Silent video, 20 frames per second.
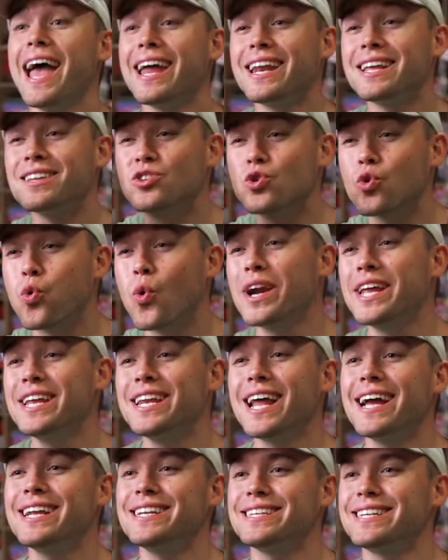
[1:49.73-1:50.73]
And in twenty
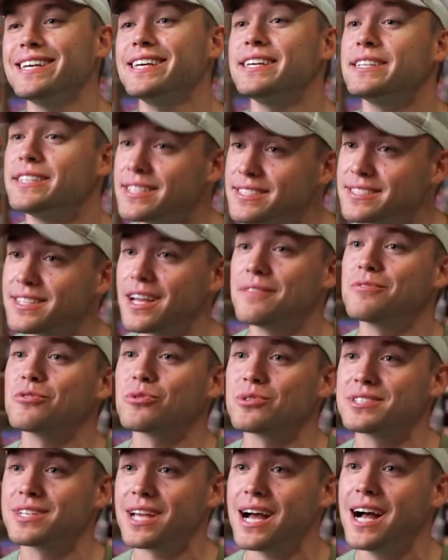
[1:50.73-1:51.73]
nineteen, Discover
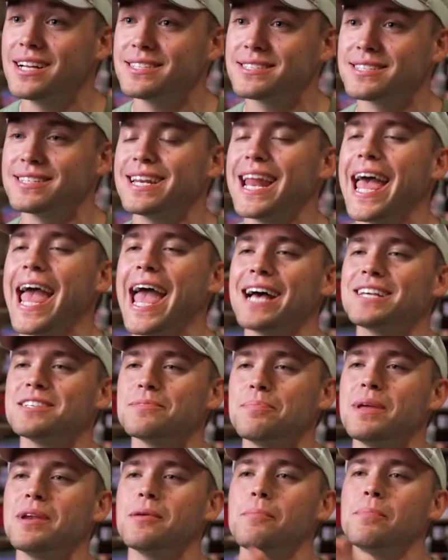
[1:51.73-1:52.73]
Wisconsin
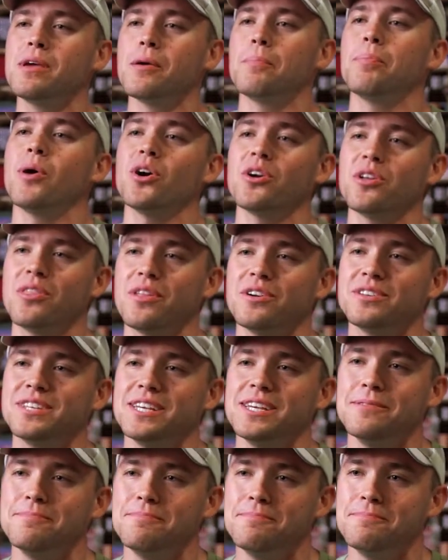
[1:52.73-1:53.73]
asked me to be a part of their
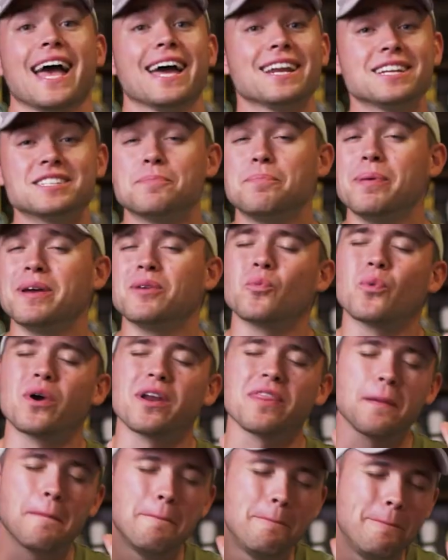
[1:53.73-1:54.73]
team. And it's been one
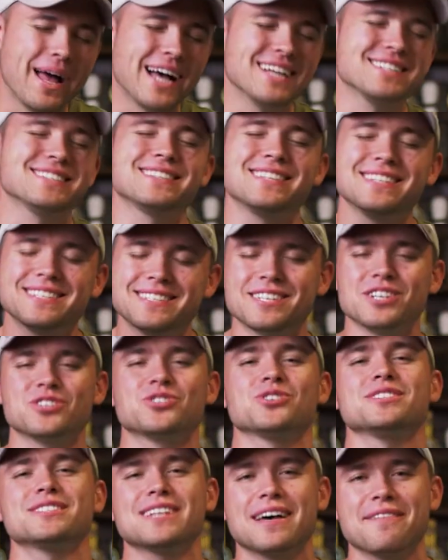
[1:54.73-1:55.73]
of the best
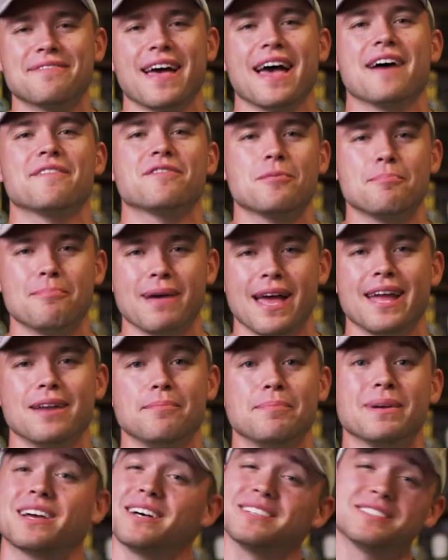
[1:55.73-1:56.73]
decisions I've ever
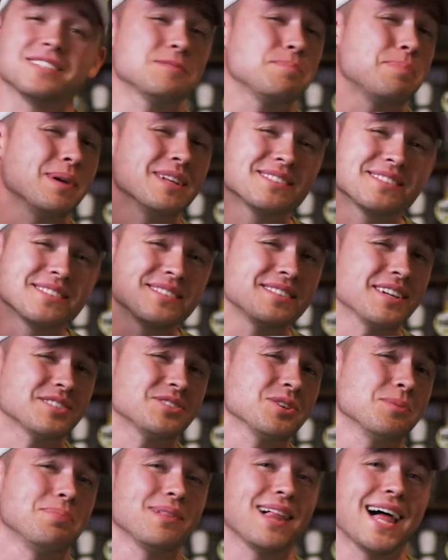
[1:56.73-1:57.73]
made because it's been
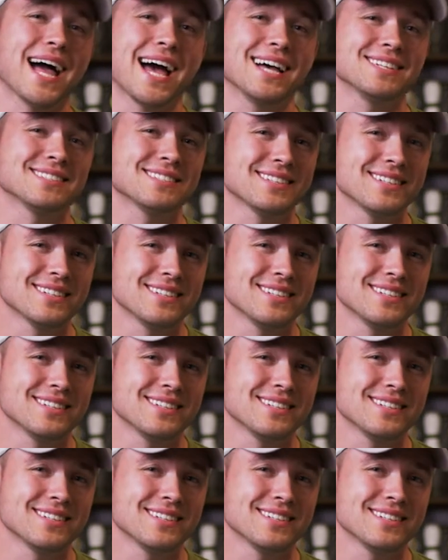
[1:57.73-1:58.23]
such a blast.